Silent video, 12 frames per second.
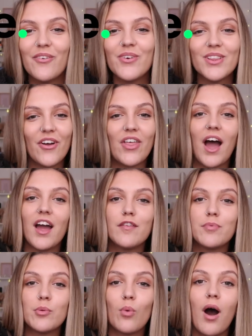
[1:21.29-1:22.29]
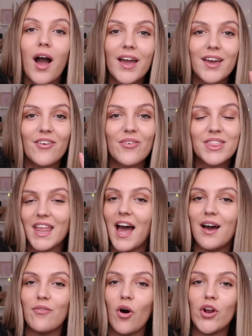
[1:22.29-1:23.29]
will know that I have been working with
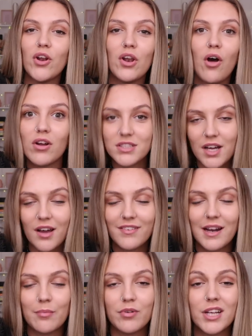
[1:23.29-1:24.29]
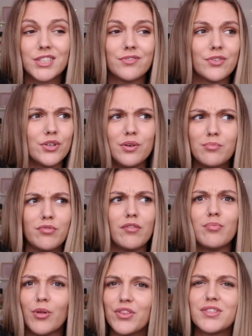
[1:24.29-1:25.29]
them on a long-term collaboration for a number
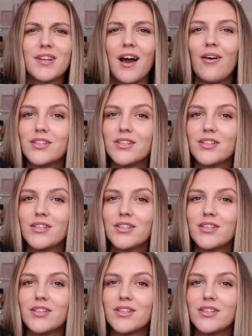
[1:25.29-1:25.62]
of months now.